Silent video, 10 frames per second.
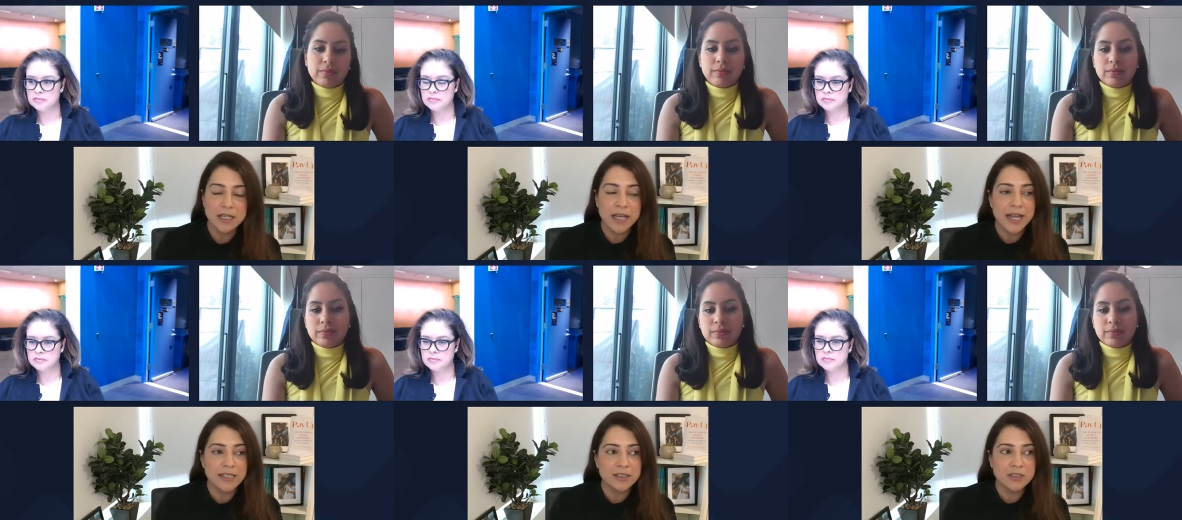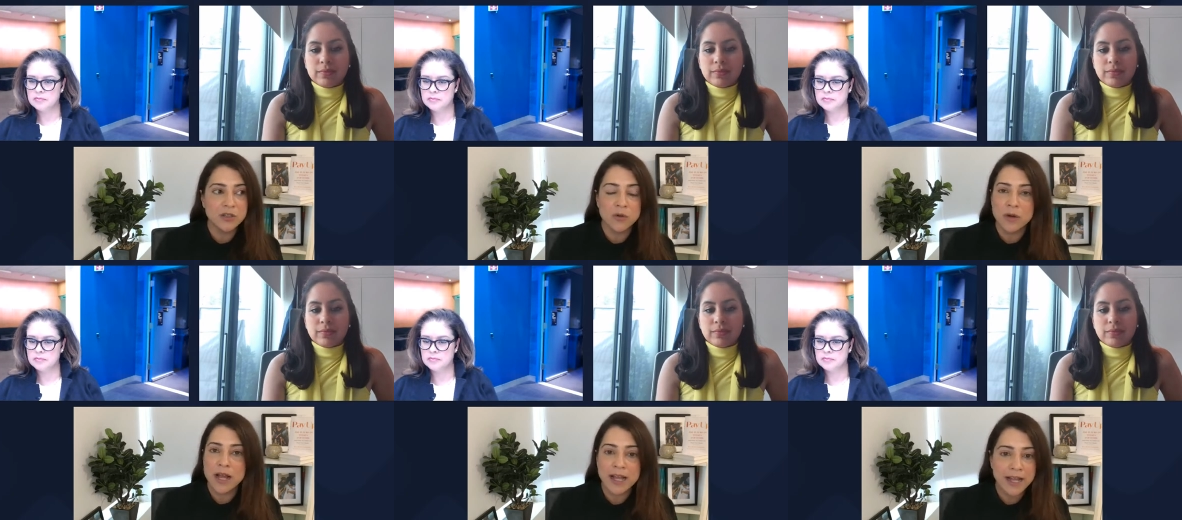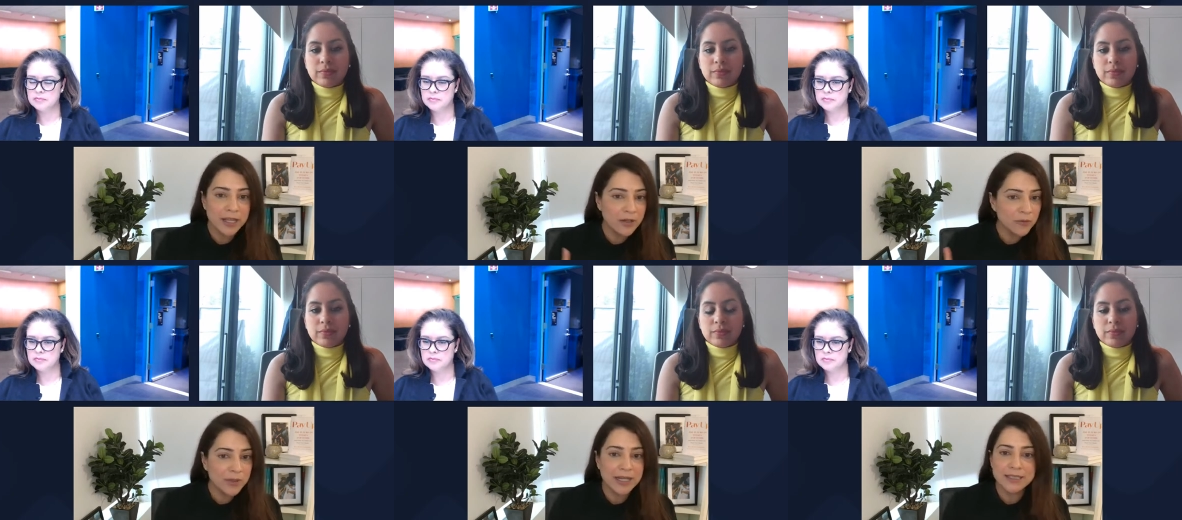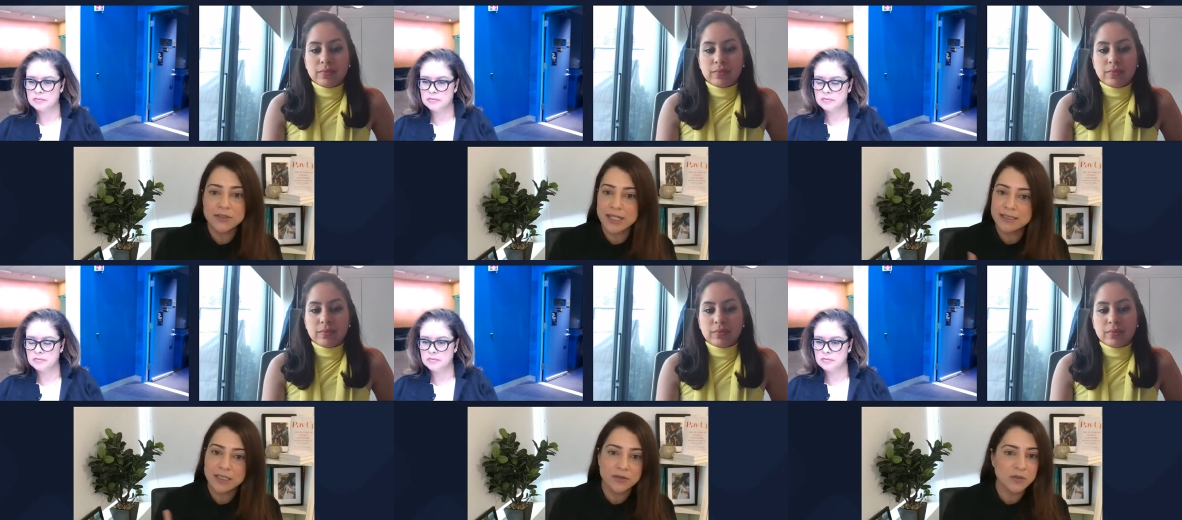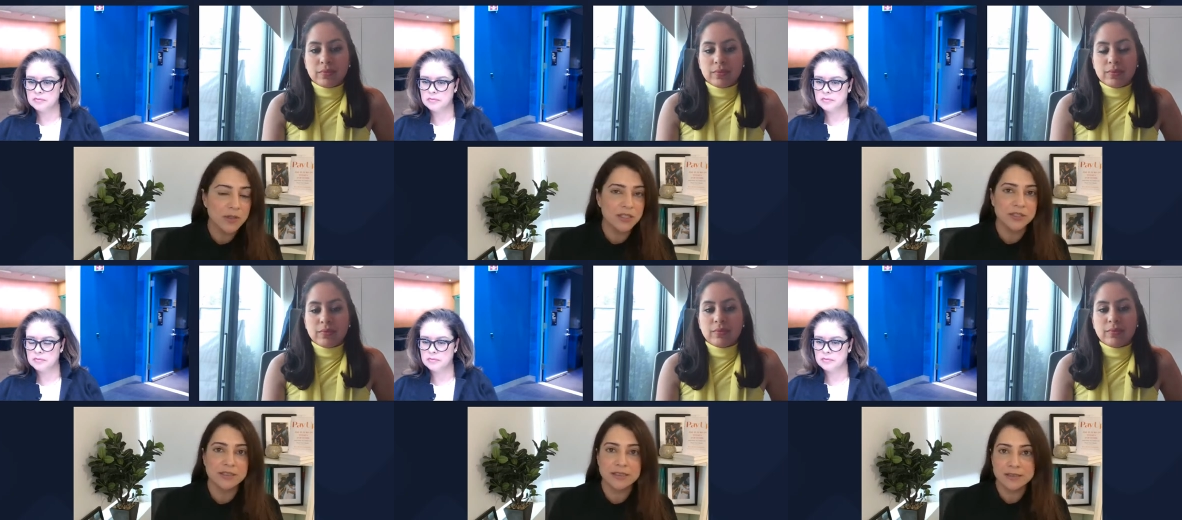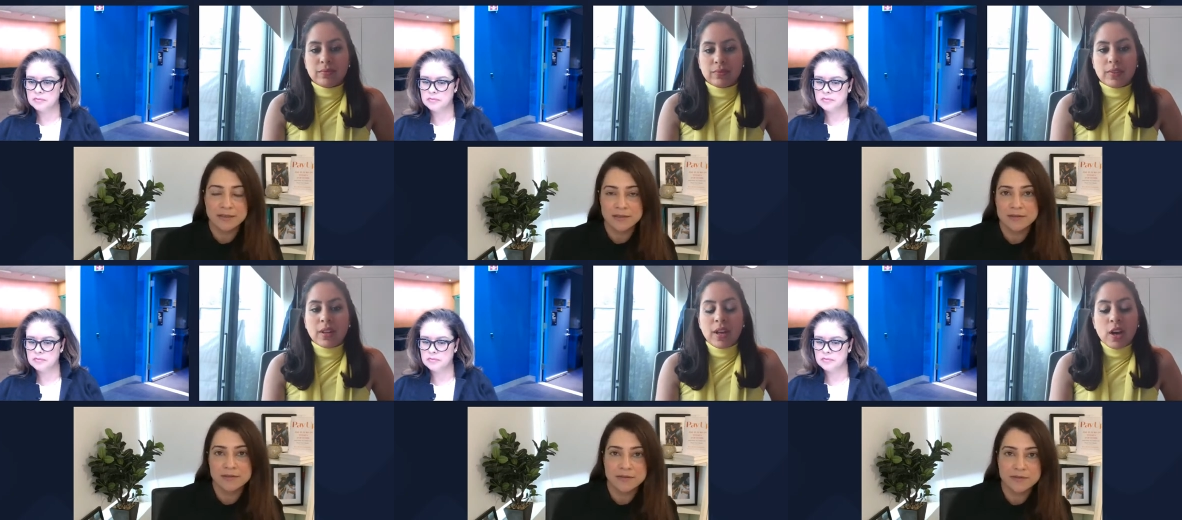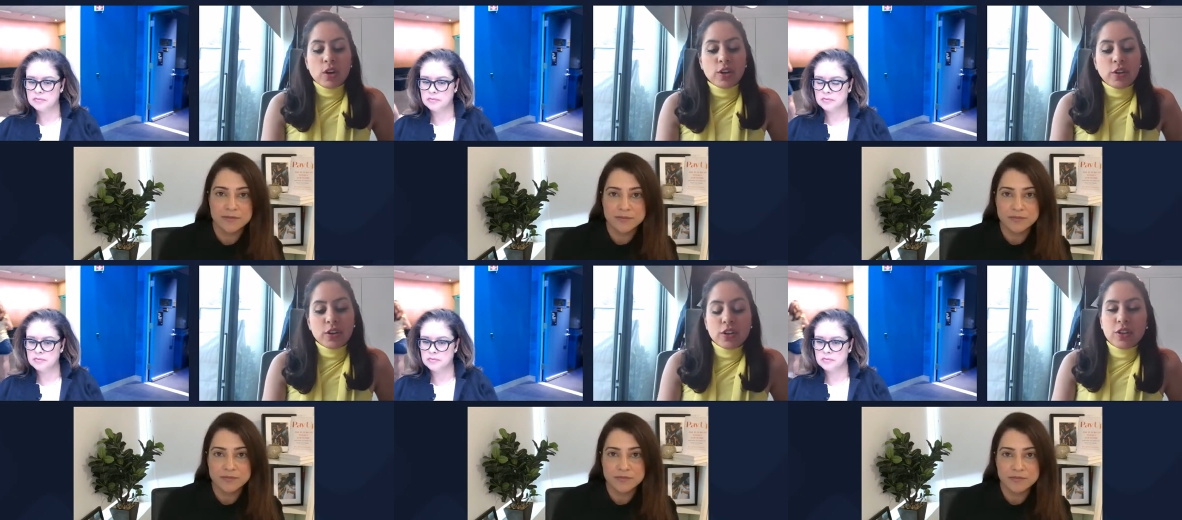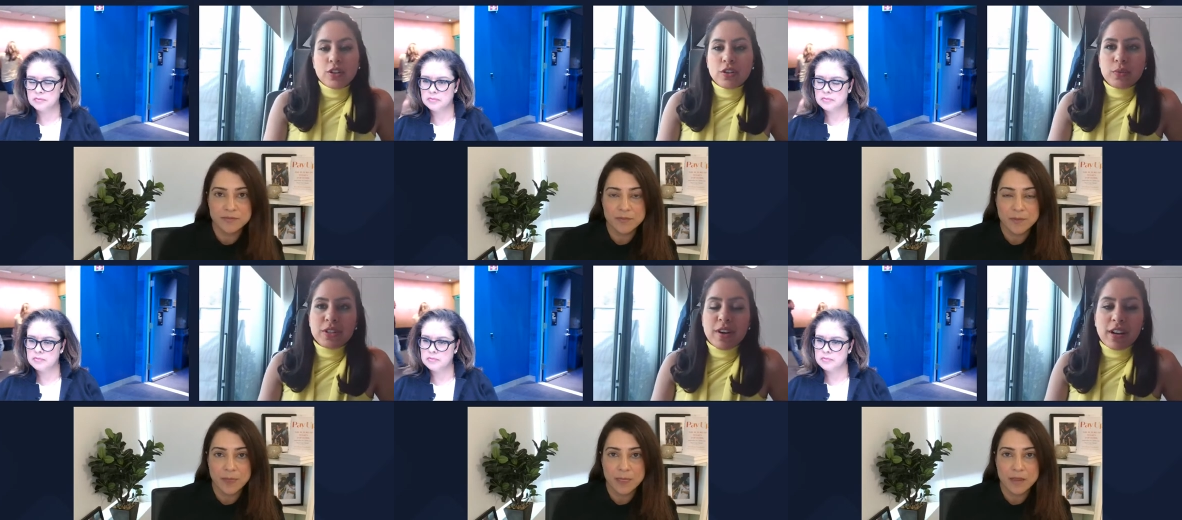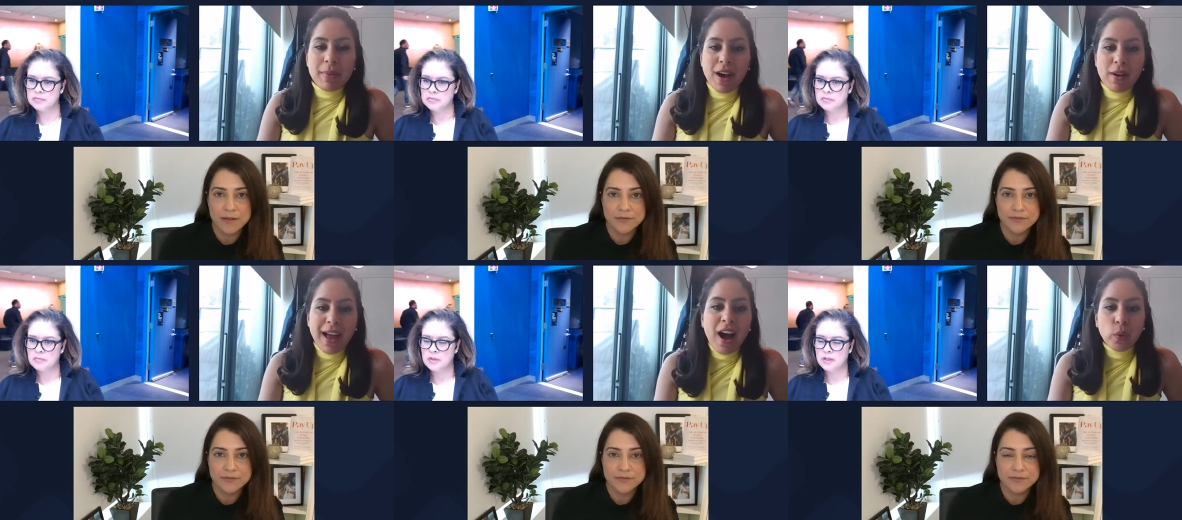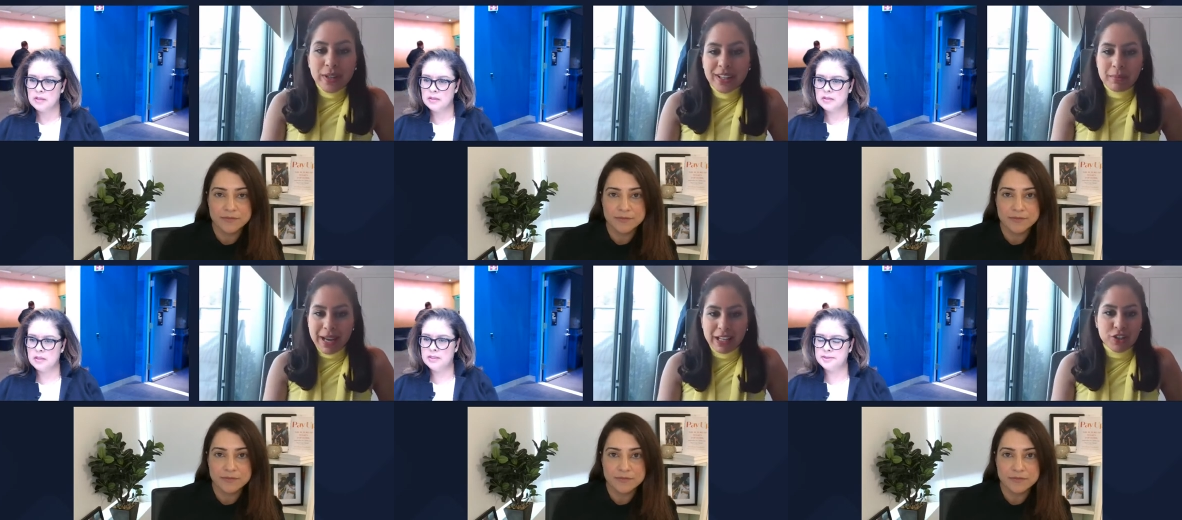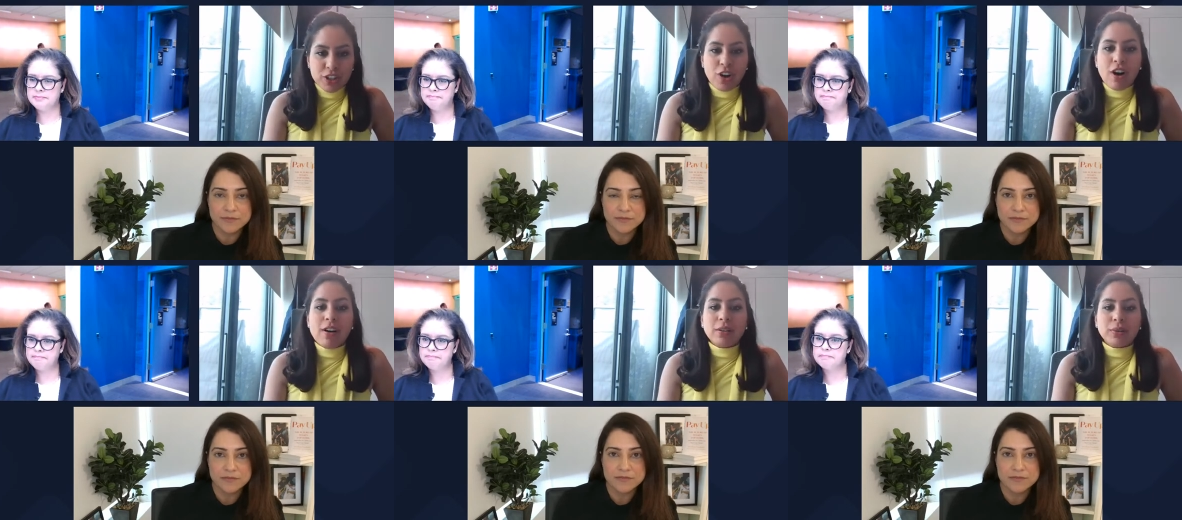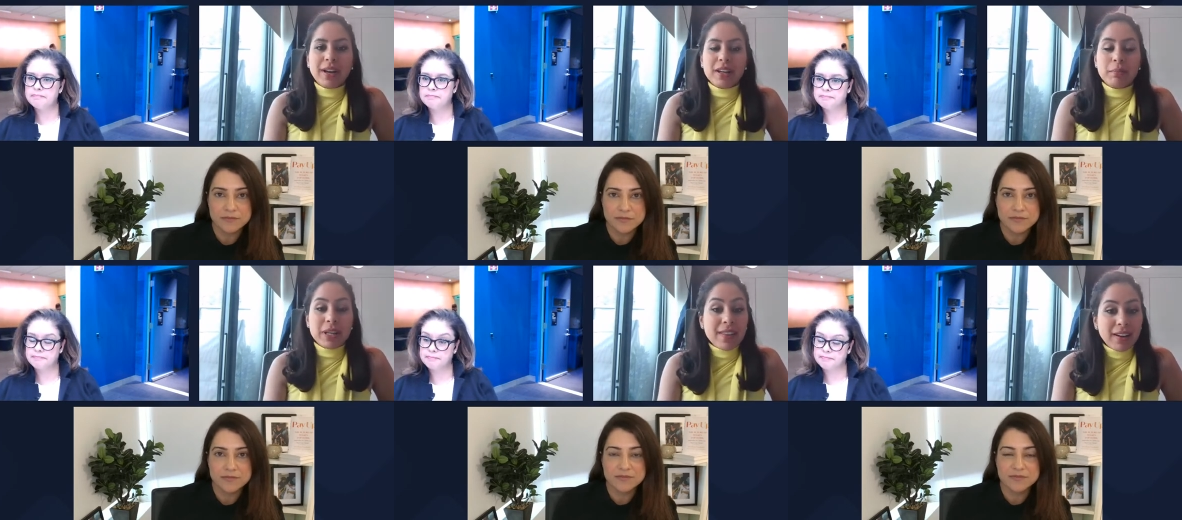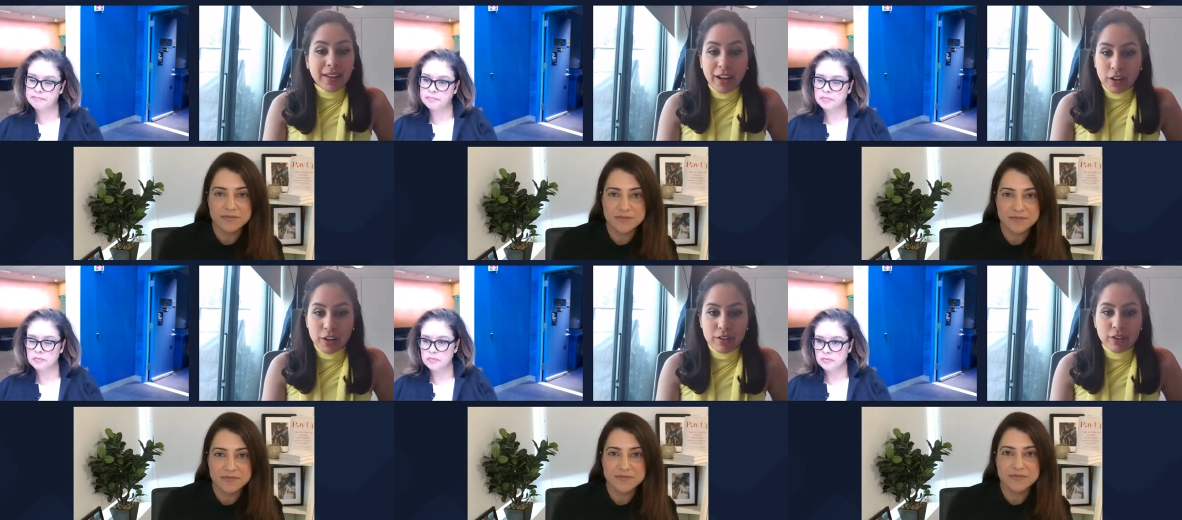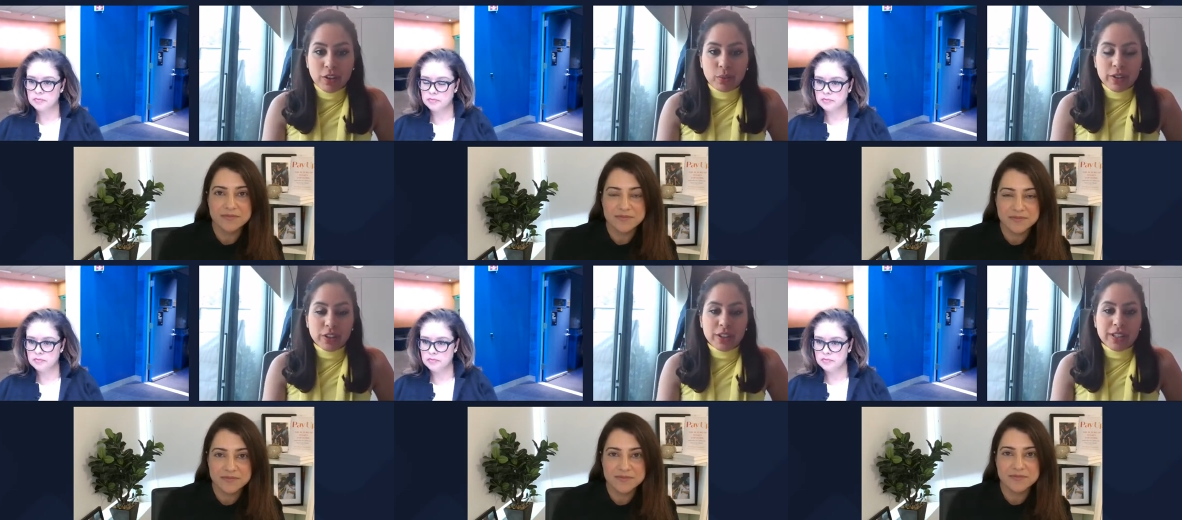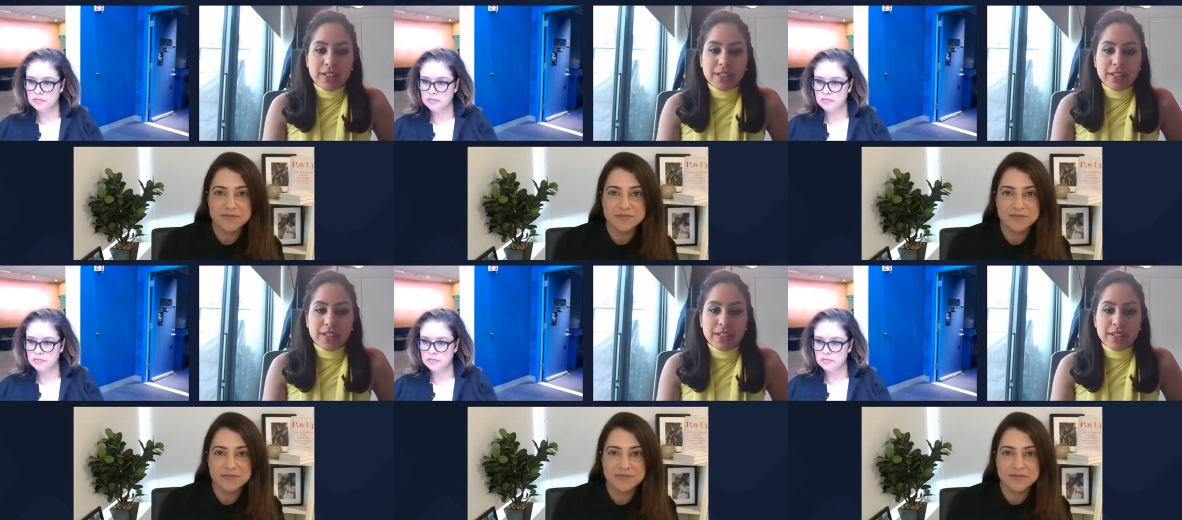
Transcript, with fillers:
Speaker 1: And so eh, we got to start asking those questions
Speaker 2: you, we talk about how we can manage it all, right? Be that caregiver, whether it's